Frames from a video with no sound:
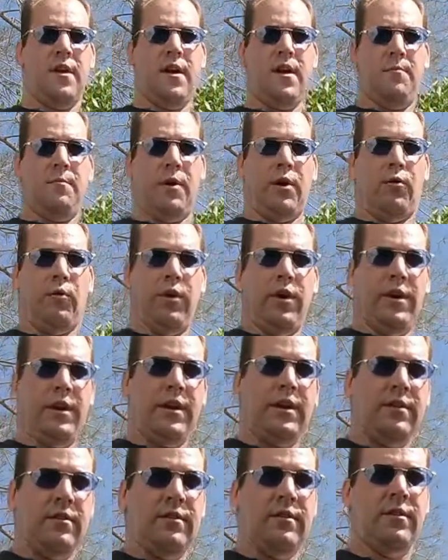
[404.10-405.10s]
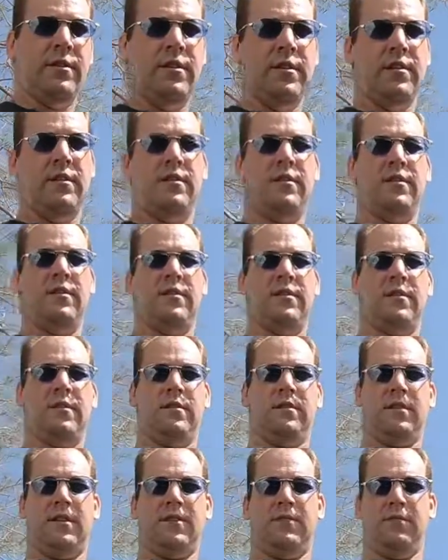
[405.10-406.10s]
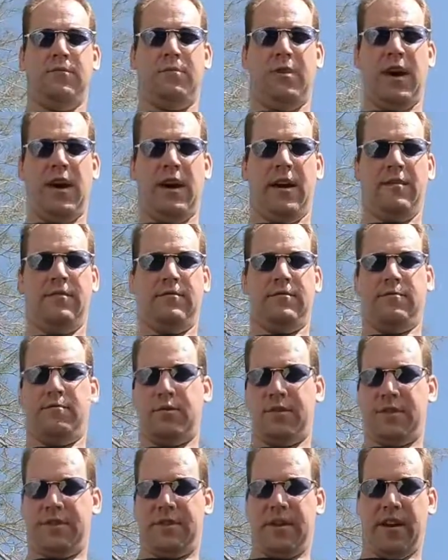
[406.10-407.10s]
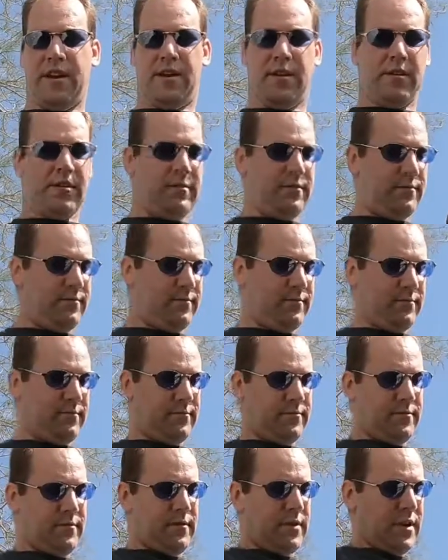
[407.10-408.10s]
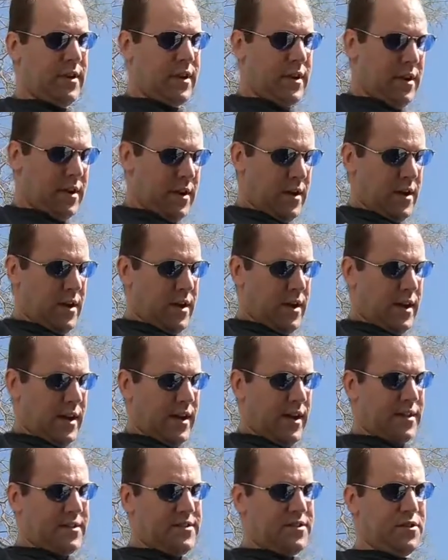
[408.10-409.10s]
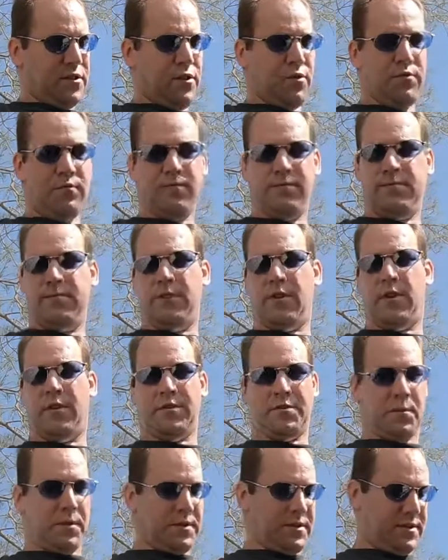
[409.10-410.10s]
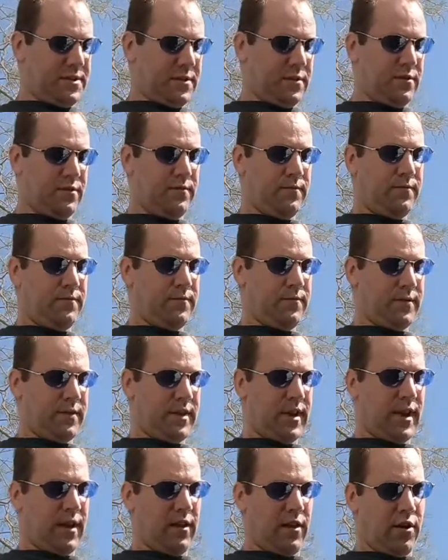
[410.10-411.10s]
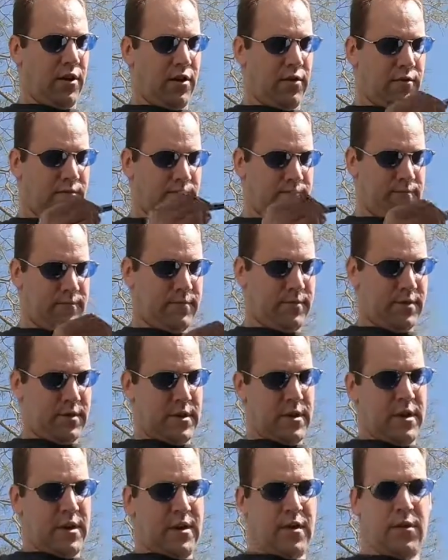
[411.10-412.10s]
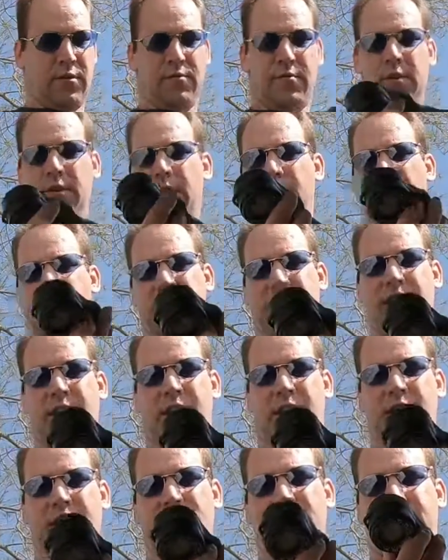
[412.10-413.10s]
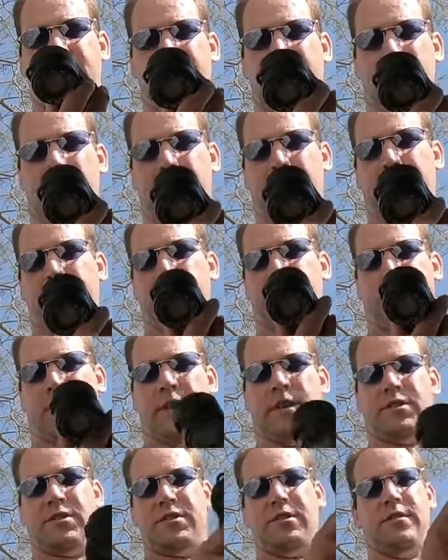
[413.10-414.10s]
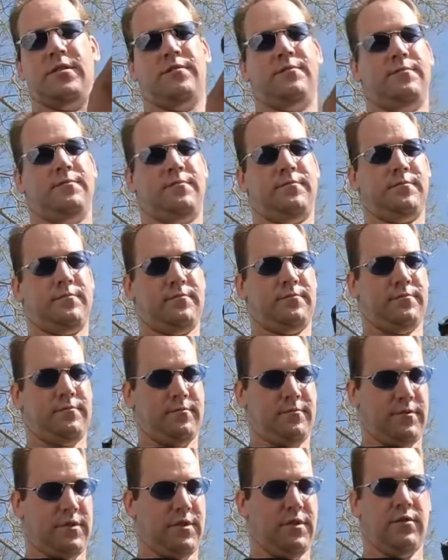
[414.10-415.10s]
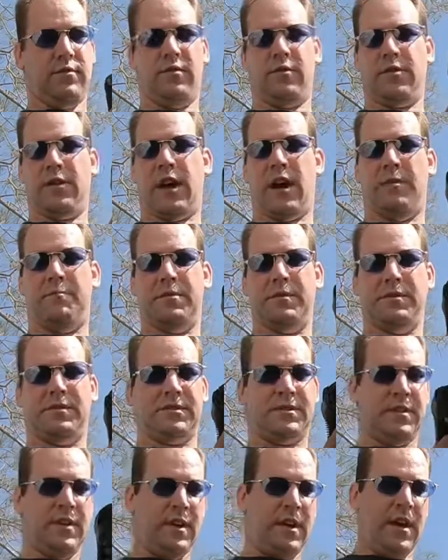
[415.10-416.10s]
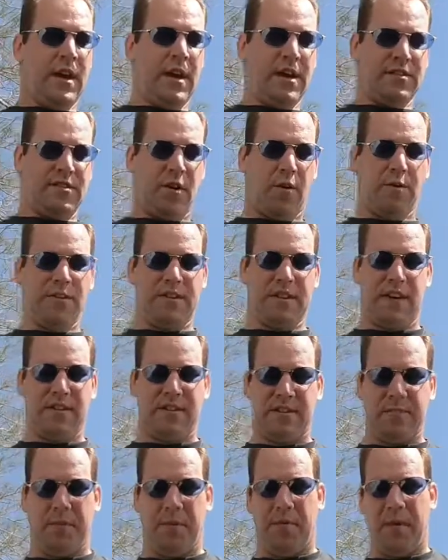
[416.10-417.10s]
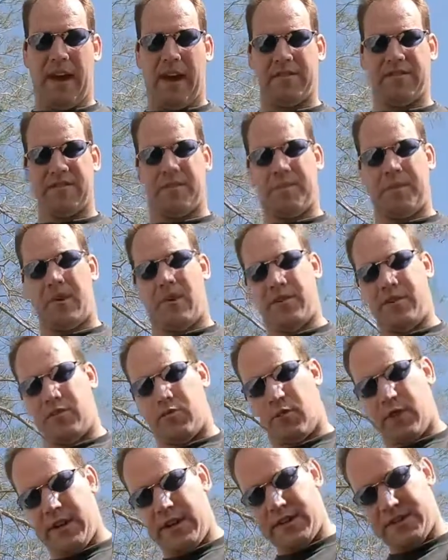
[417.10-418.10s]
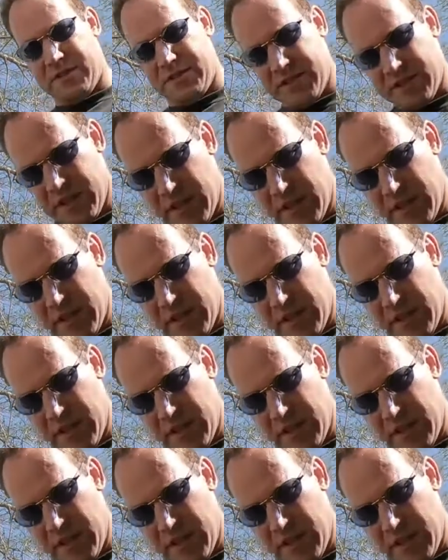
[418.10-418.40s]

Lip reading: My rig, not too bad, pretty standard. I got two, you always want two. Got a low, really nice gauge, depth, pressure, you know, a little compass. It's always nice to be able to have something on your wrist,